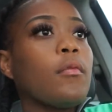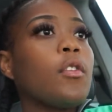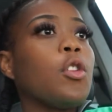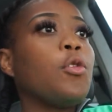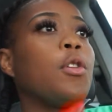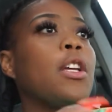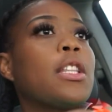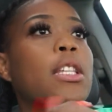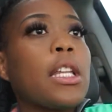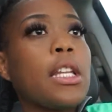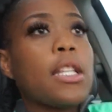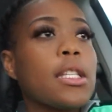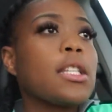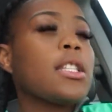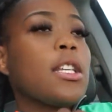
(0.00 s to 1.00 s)
You need to
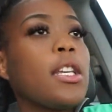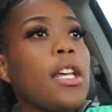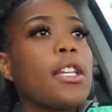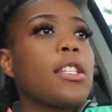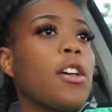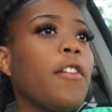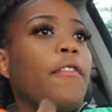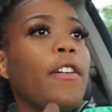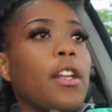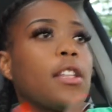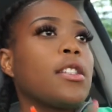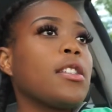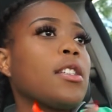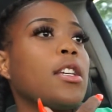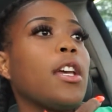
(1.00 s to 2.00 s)
listen to yourself and
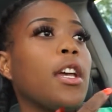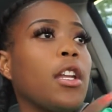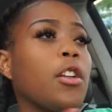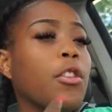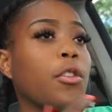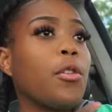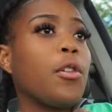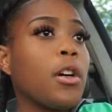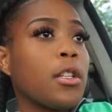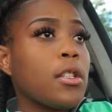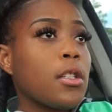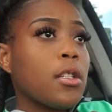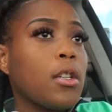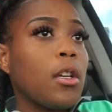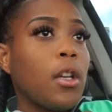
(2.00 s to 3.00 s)
listen to your inner
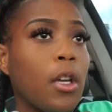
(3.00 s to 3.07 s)
thoughts.